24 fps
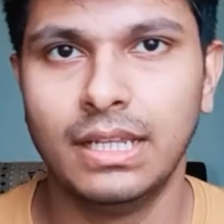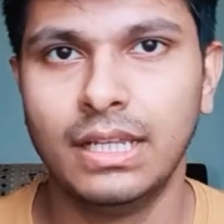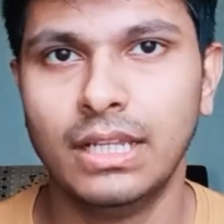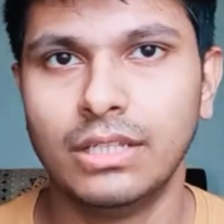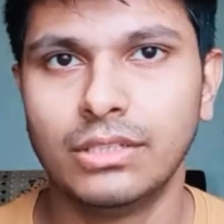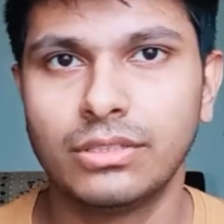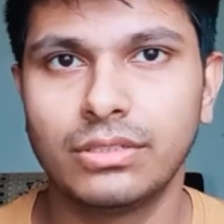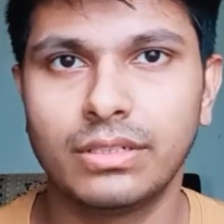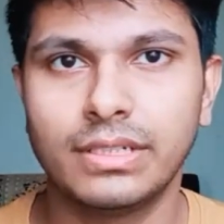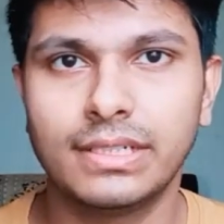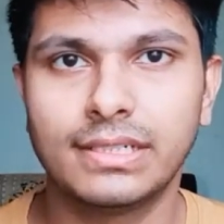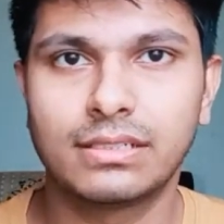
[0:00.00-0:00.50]

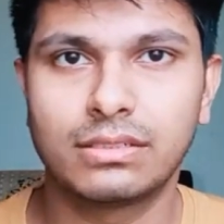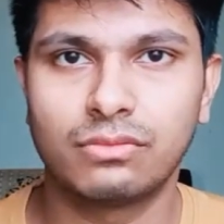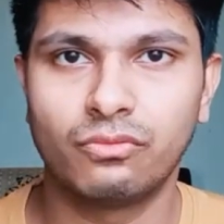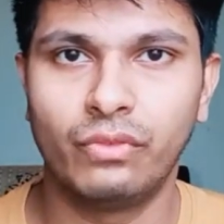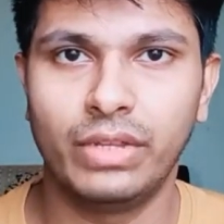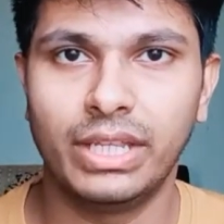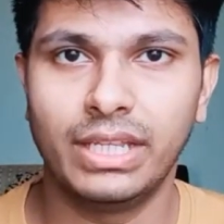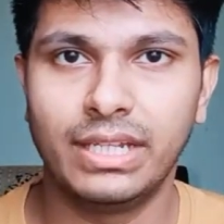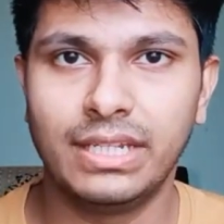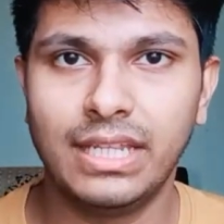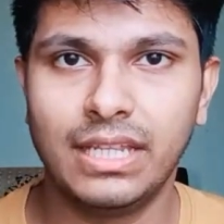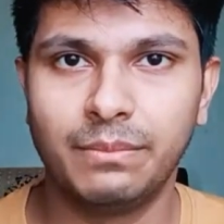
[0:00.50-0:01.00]
So it's
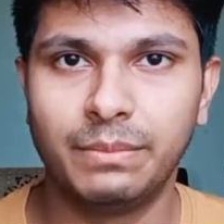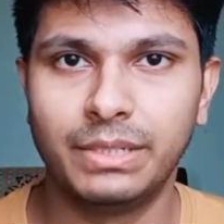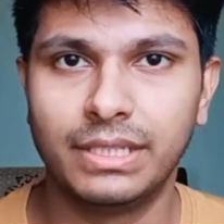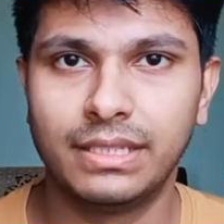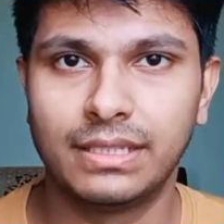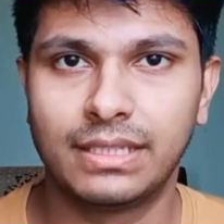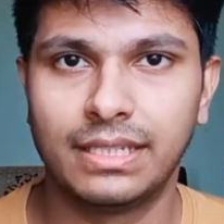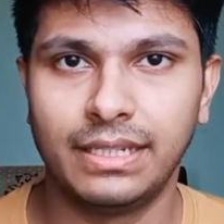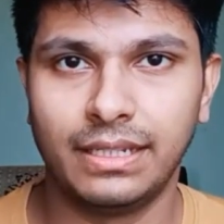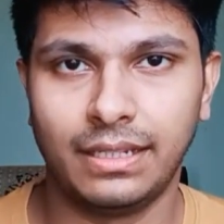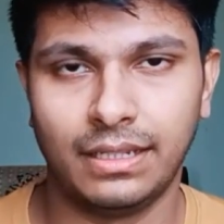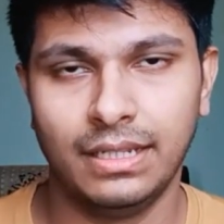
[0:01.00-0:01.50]
variable
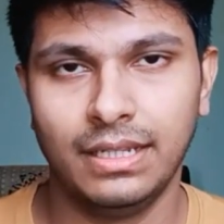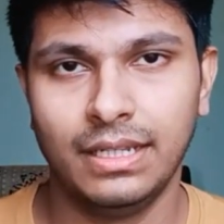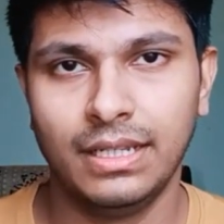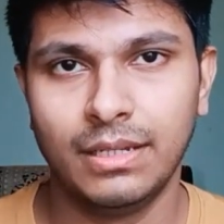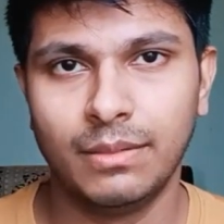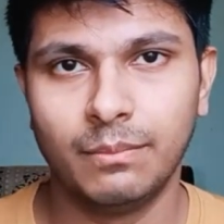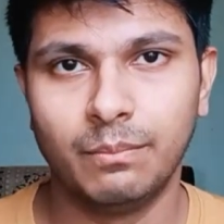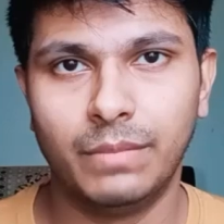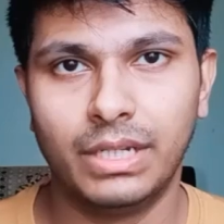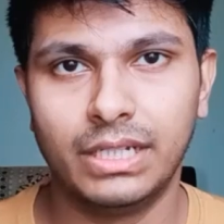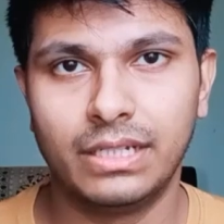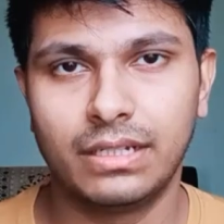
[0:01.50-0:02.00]
thing.
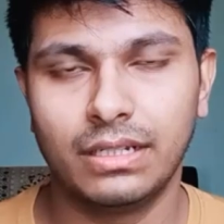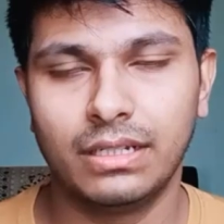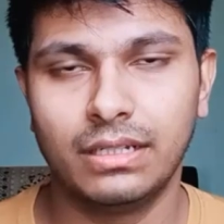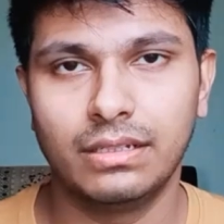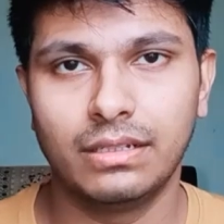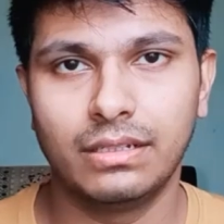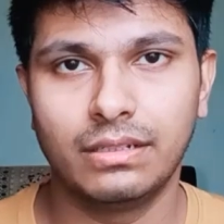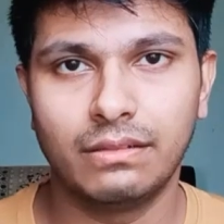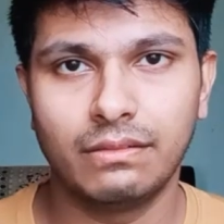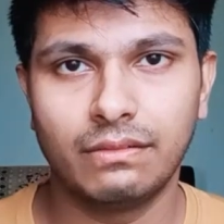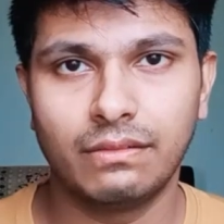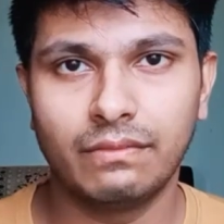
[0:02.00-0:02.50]
But
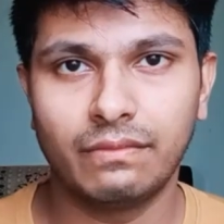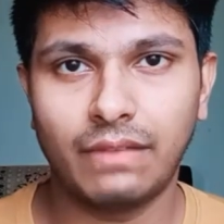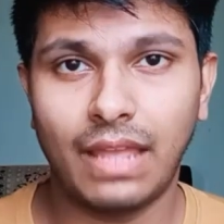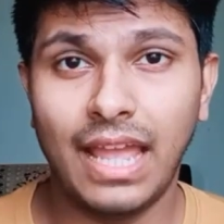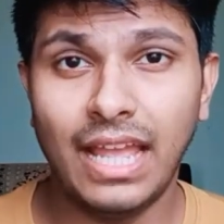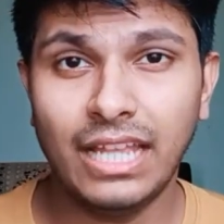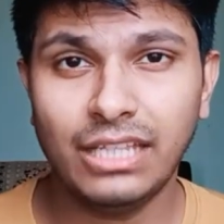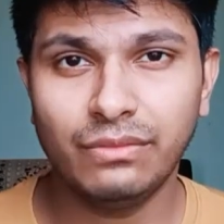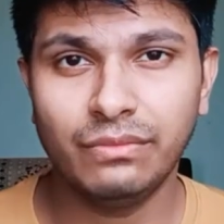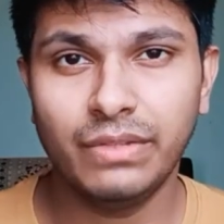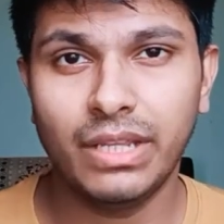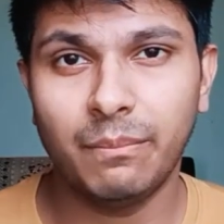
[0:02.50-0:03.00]

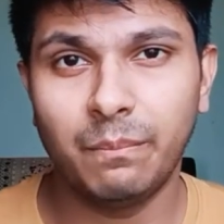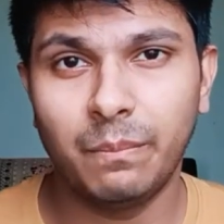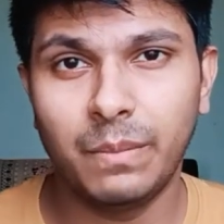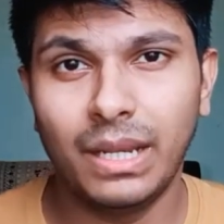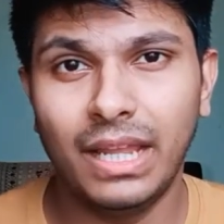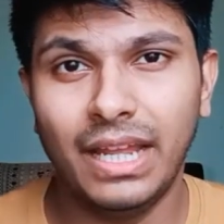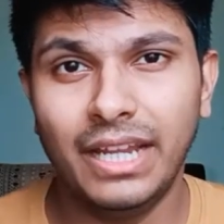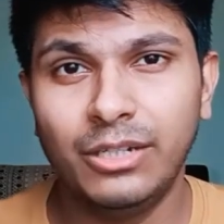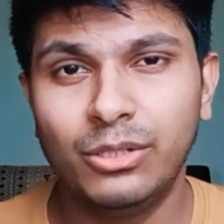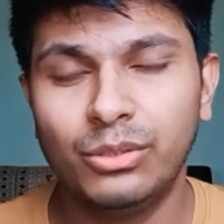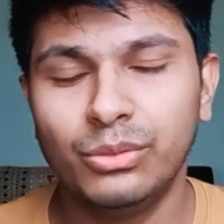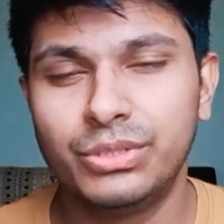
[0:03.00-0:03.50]
as we
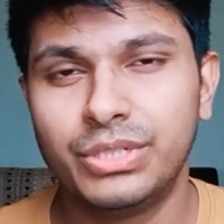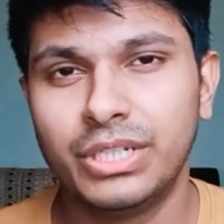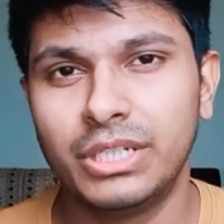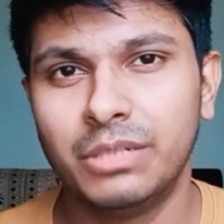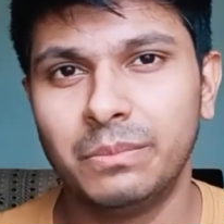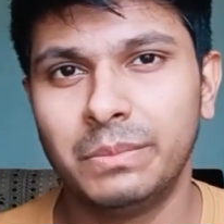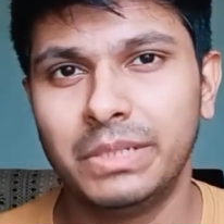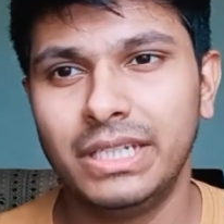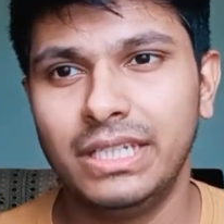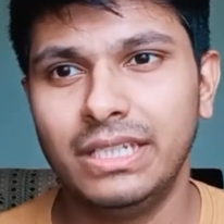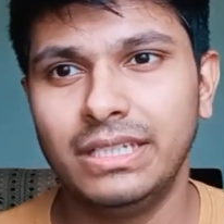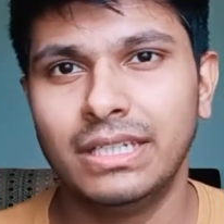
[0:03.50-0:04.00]
apply to
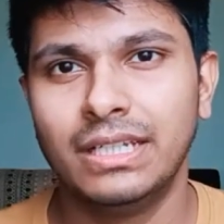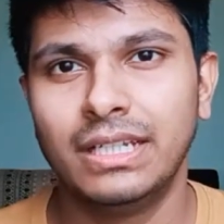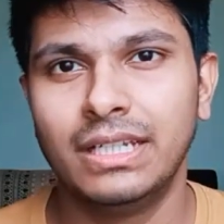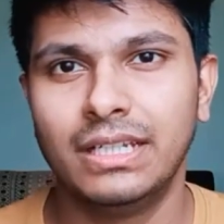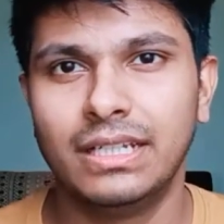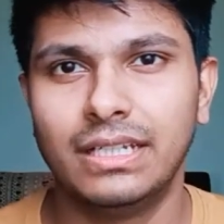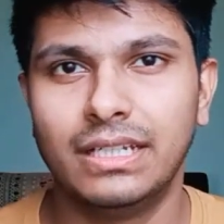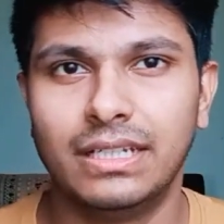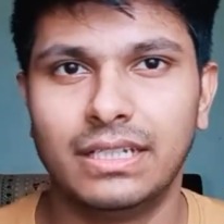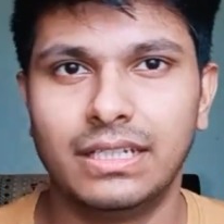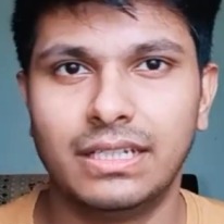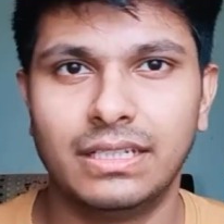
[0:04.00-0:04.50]
Germany,
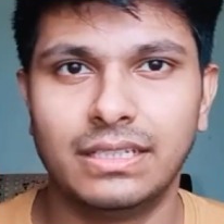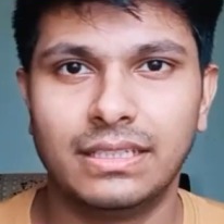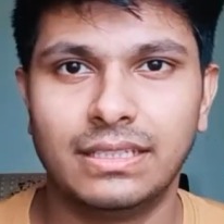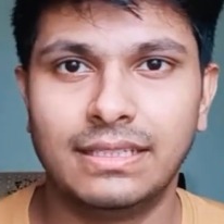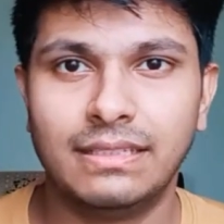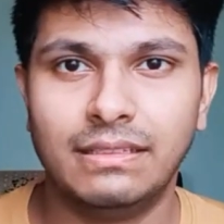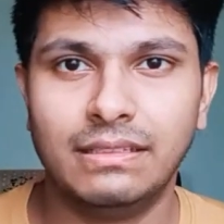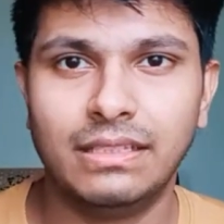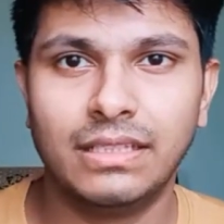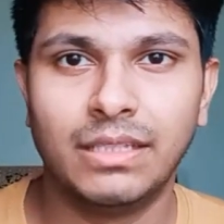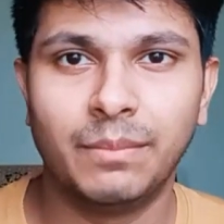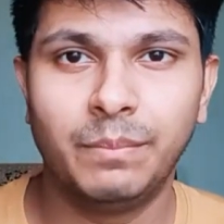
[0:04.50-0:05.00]

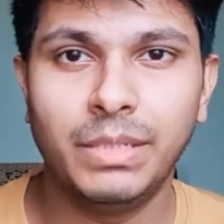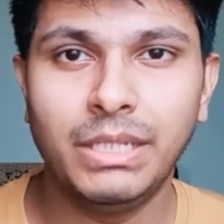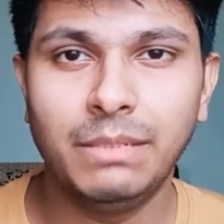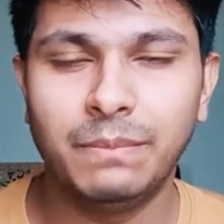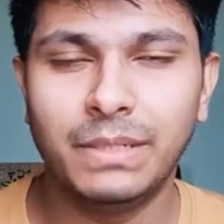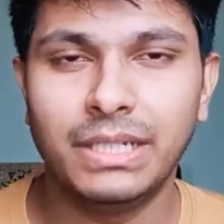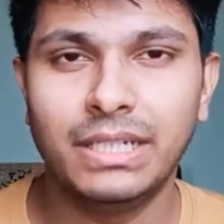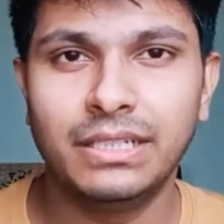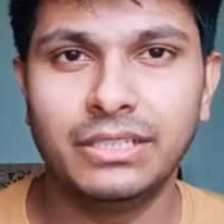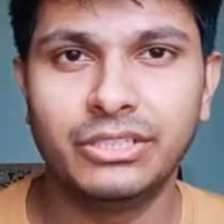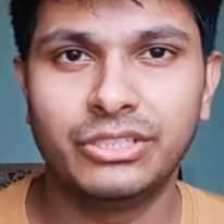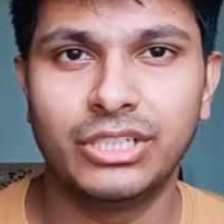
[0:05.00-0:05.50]
the
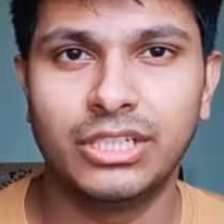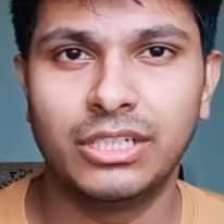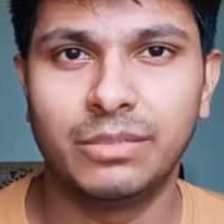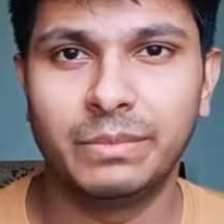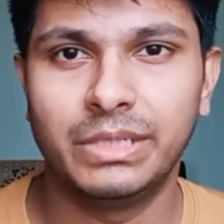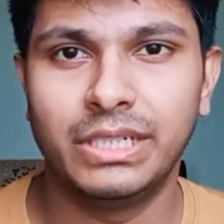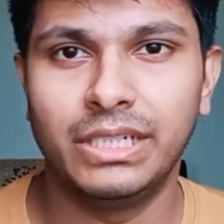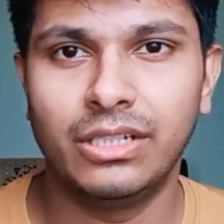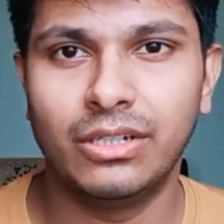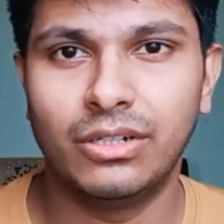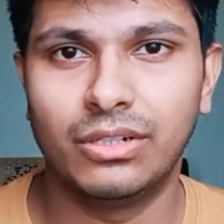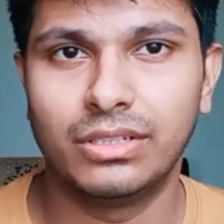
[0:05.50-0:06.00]
people in
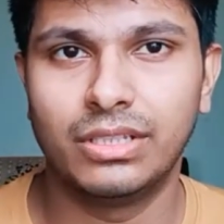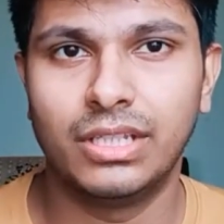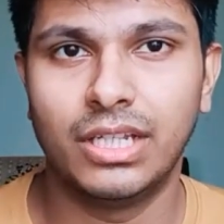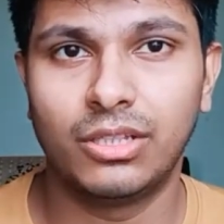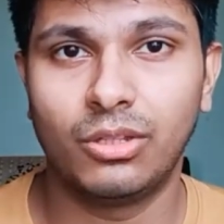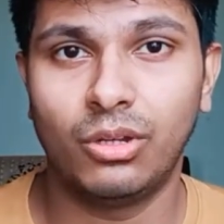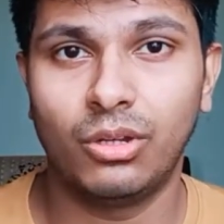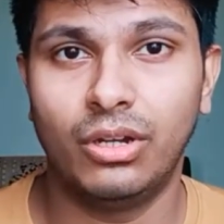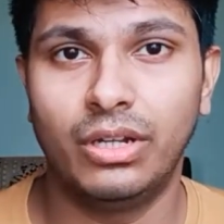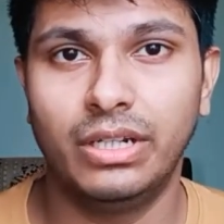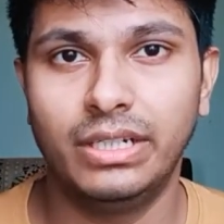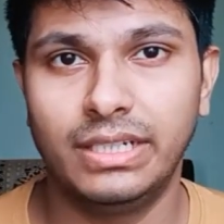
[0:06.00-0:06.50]
Germany or the
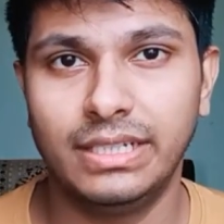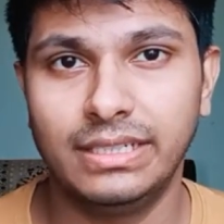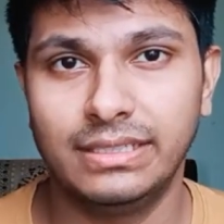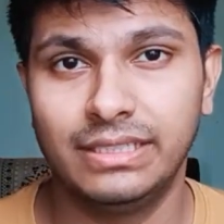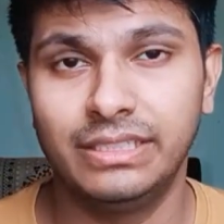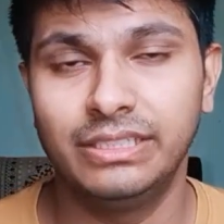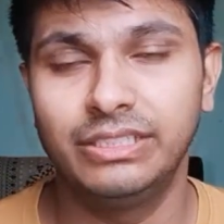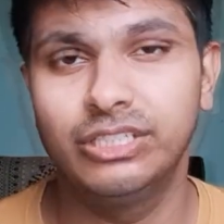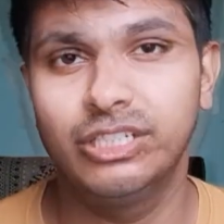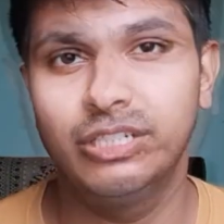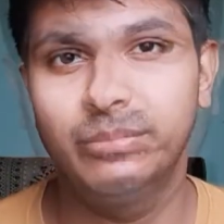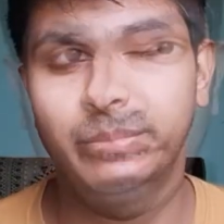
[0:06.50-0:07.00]
authorities
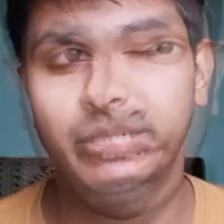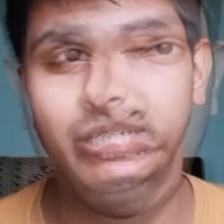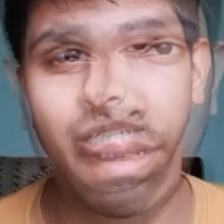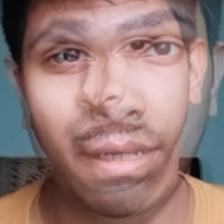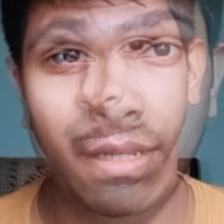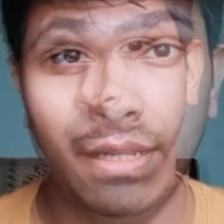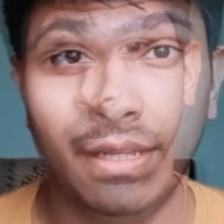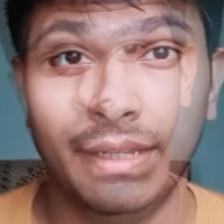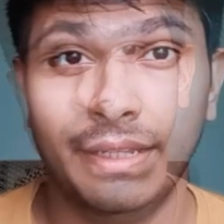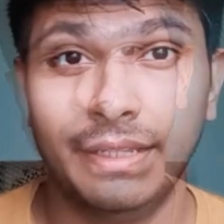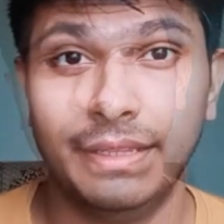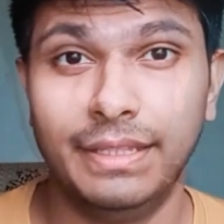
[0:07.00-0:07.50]
in Germany,